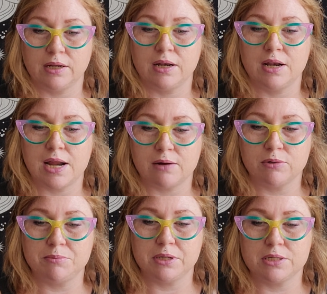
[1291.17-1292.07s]
Now would
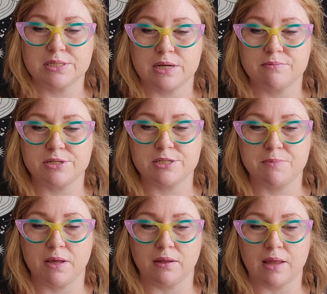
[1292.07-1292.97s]
be a good time to
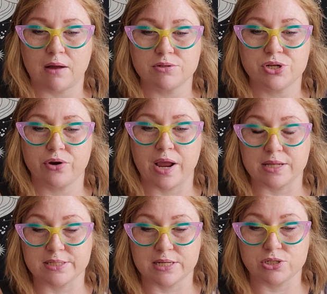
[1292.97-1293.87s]
speak aloud to your
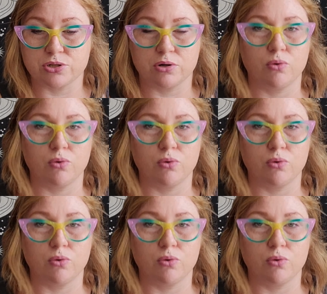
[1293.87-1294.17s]
ancestor